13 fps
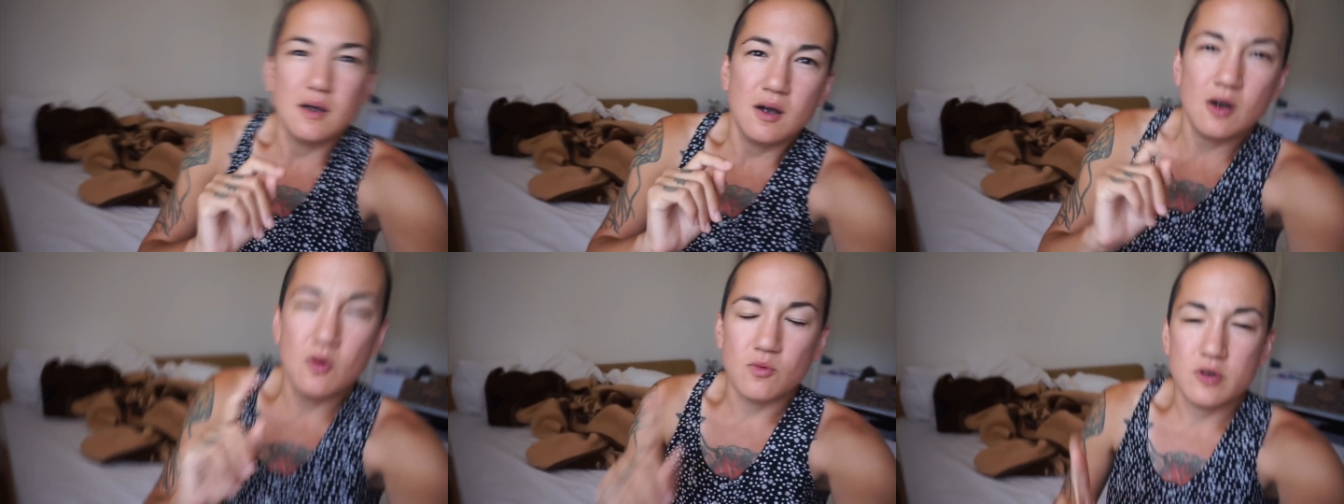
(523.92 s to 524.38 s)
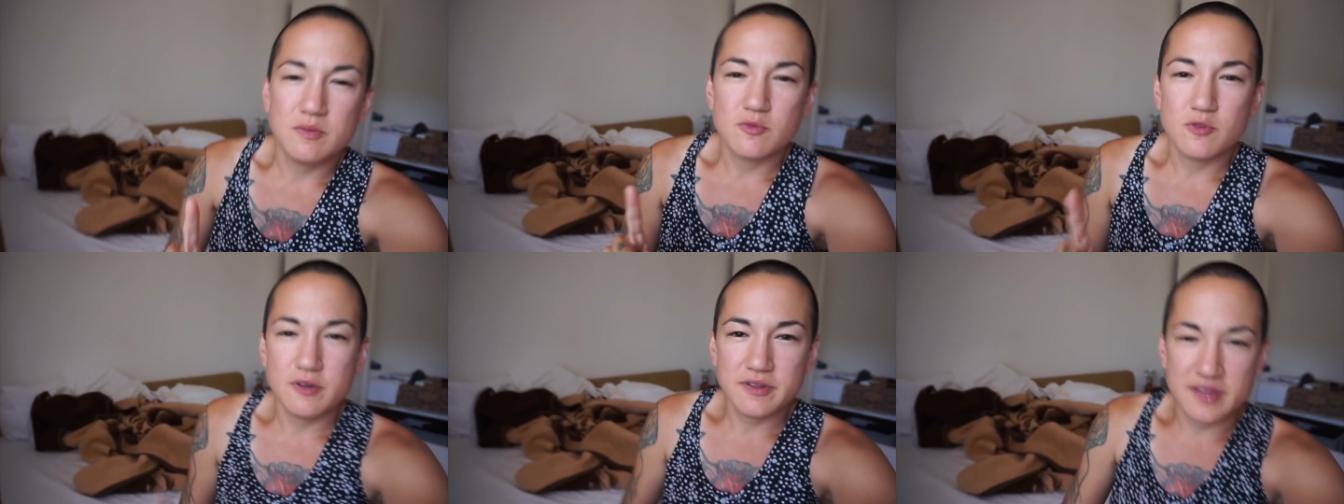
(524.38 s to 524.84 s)
Oh, one
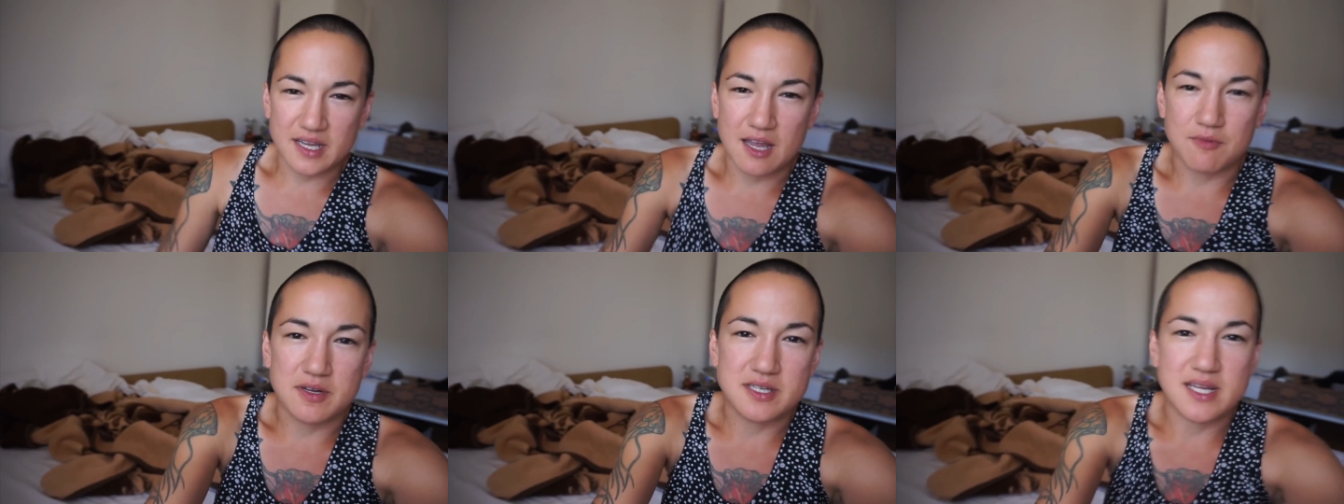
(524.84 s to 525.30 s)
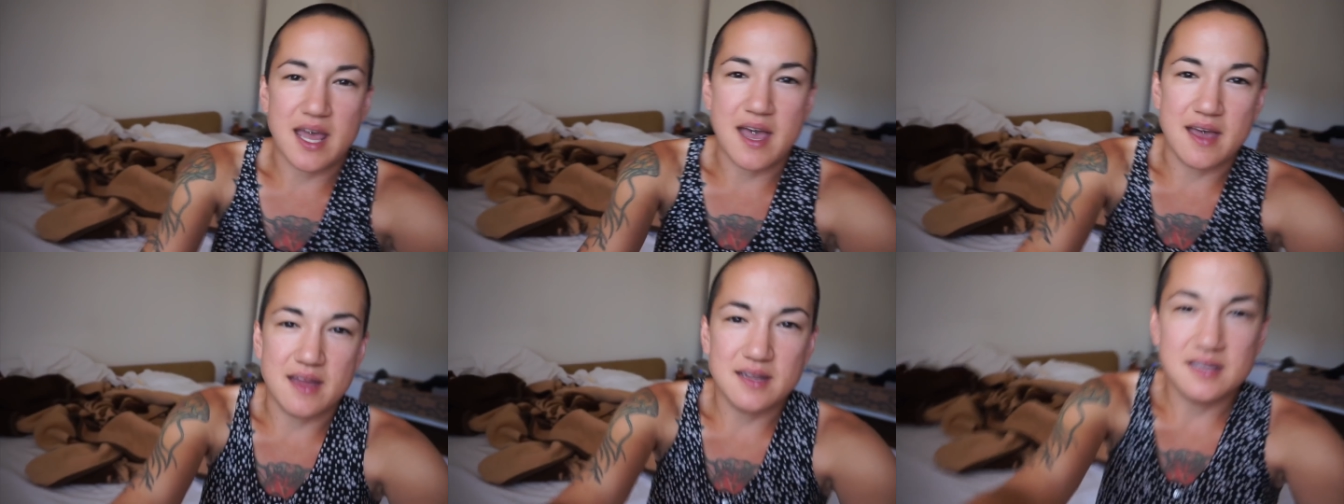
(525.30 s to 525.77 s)
more thing I want to
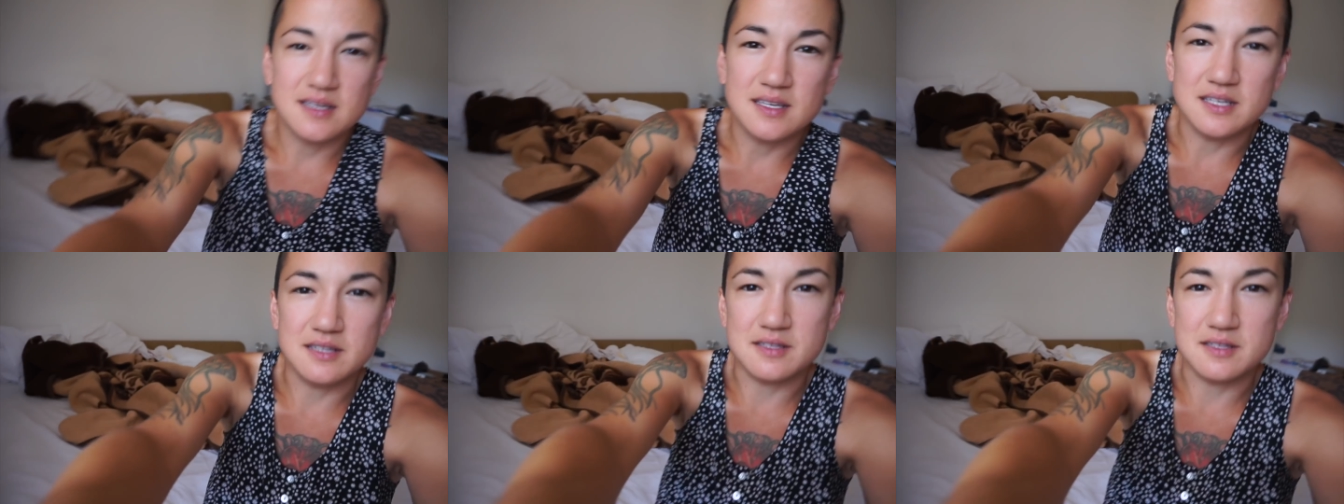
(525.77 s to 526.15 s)
add into